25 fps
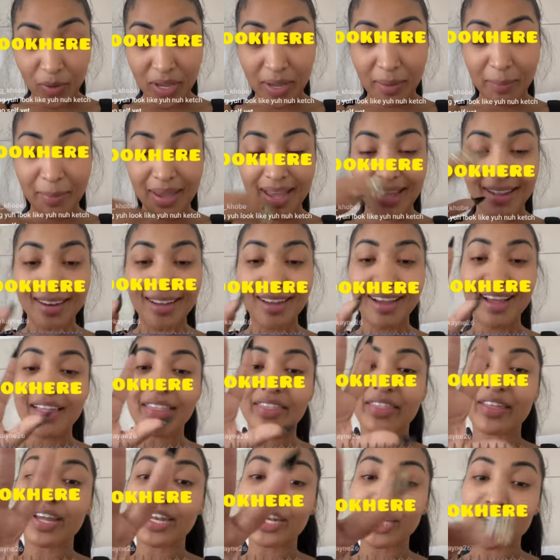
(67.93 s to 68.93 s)
We made
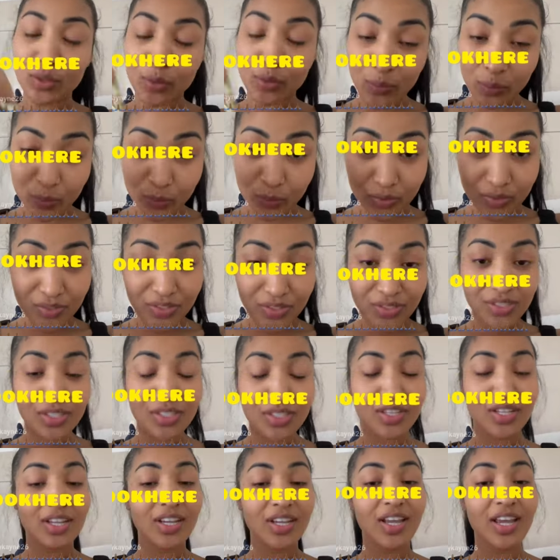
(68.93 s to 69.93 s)
the
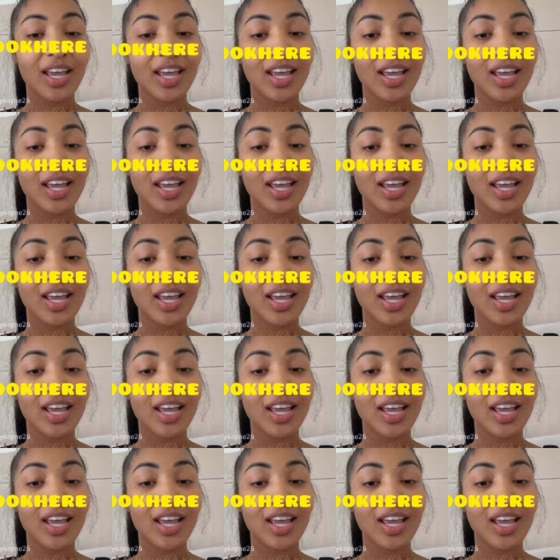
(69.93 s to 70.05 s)
news.